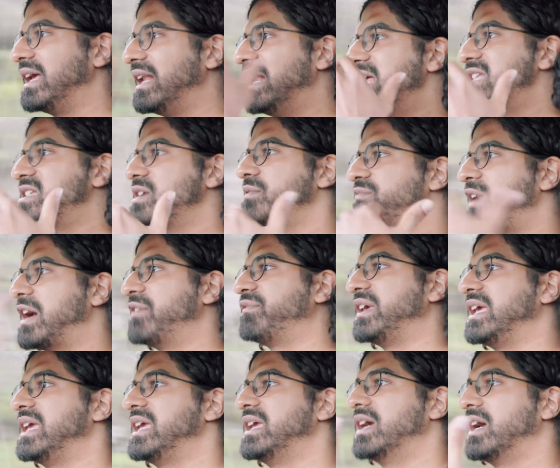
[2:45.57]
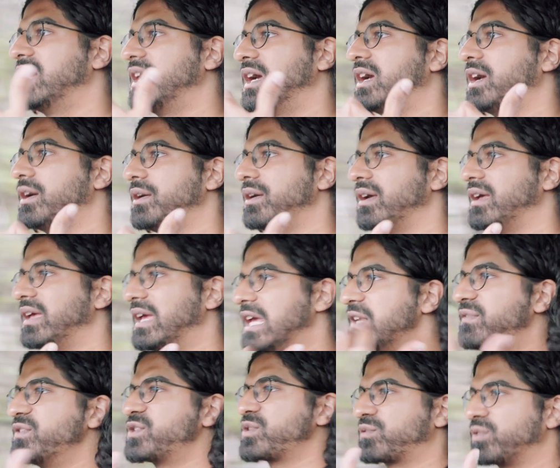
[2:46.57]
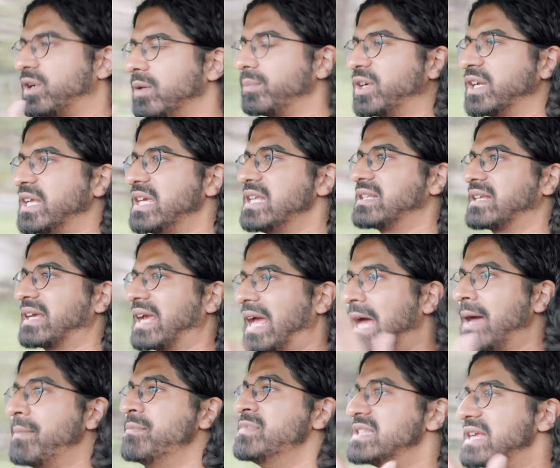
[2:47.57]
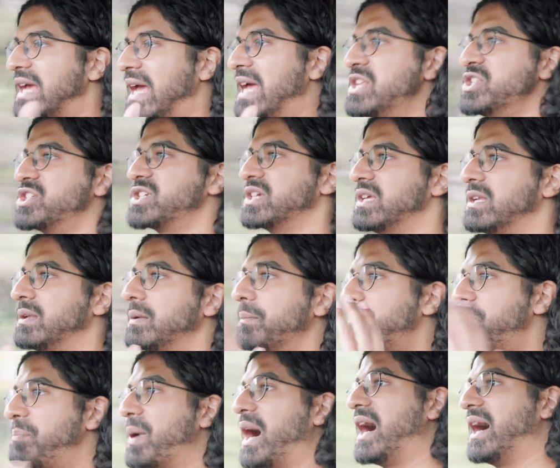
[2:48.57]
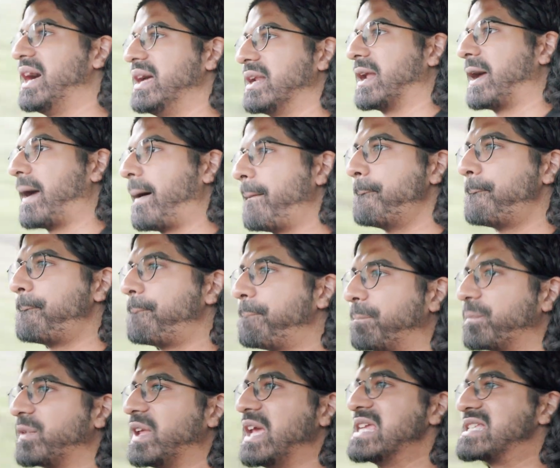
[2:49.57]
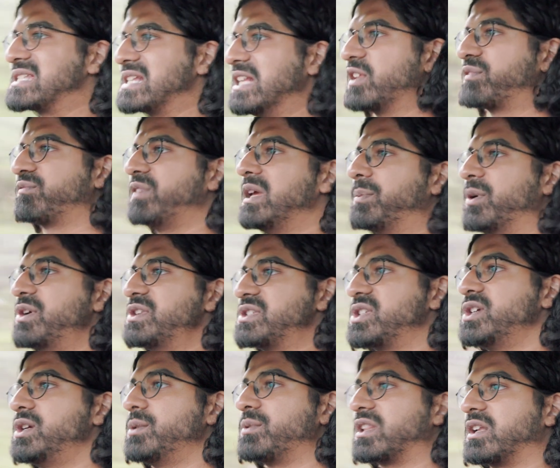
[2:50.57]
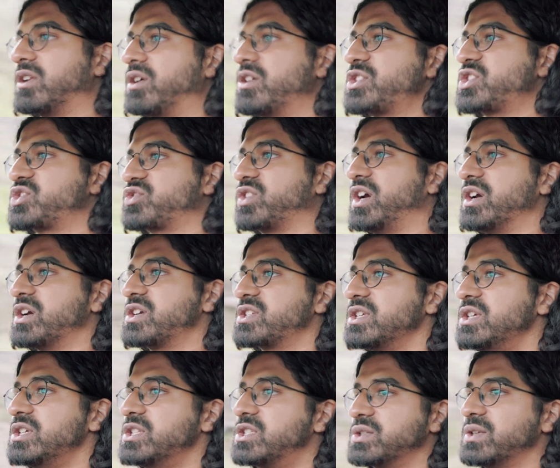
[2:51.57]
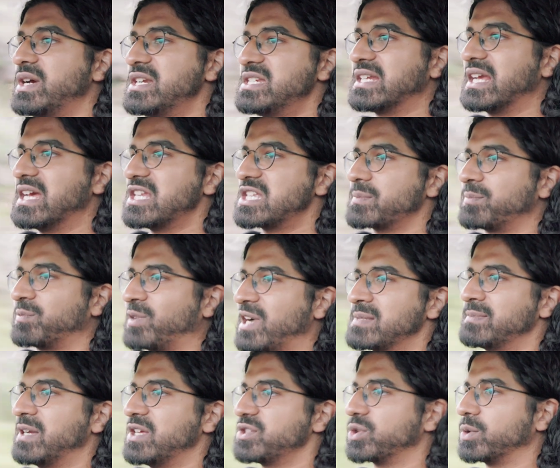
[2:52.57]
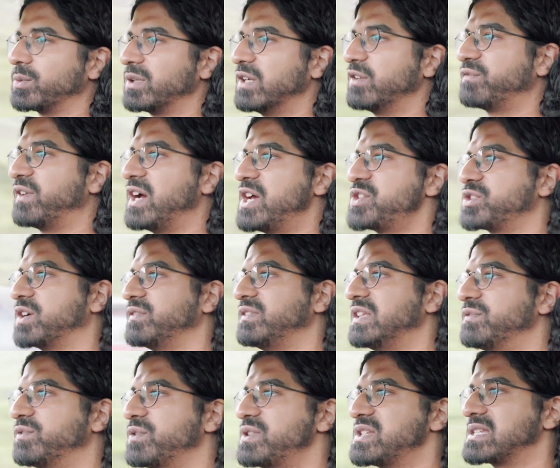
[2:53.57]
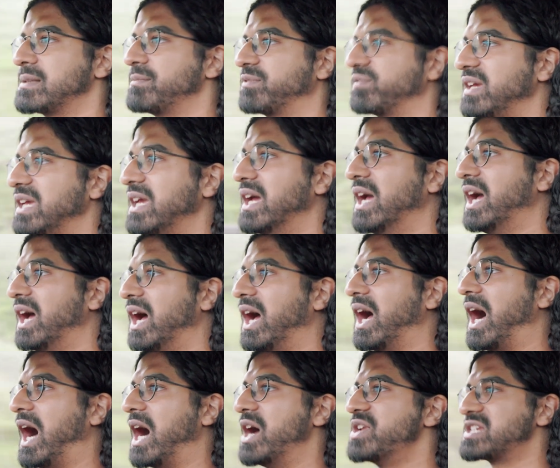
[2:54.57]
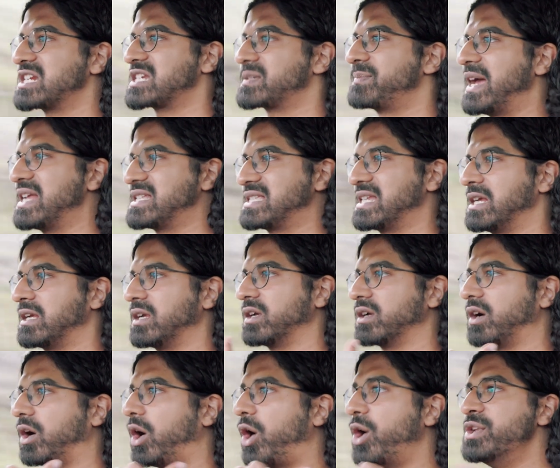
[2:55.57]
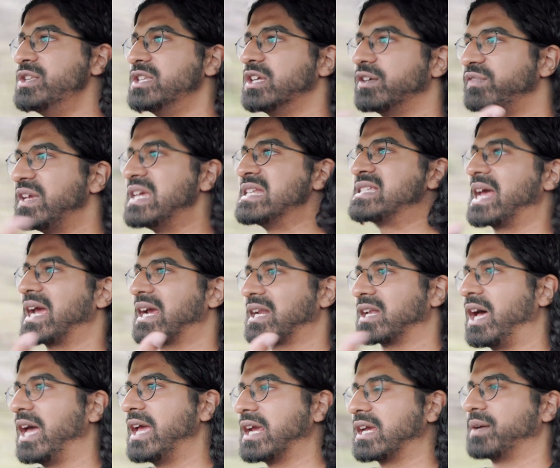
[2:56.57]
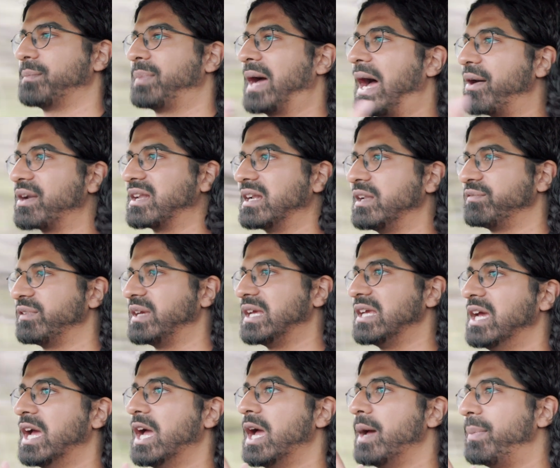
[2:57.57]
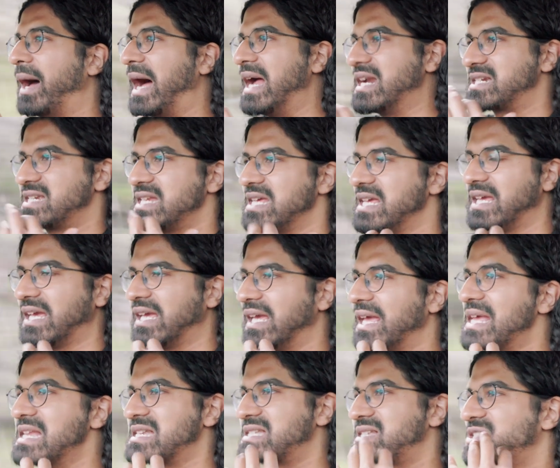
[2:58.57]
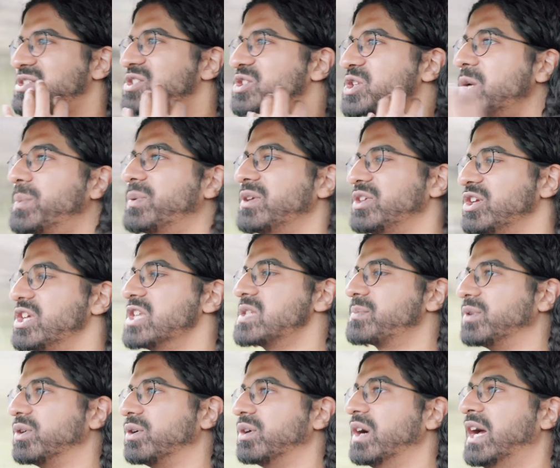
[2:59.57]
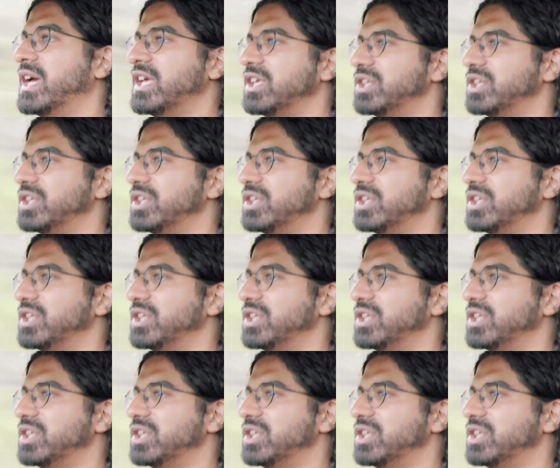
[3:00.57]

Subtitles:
It is a revvy, individual throttle-bodied, cammed engine, but it's still a 3.2 with a long stroke, so you do actually get a surprise amount of torque. When I first drove an E46 M3, I was expecting Honda VTEC-like power delivery, but actually it's super usable.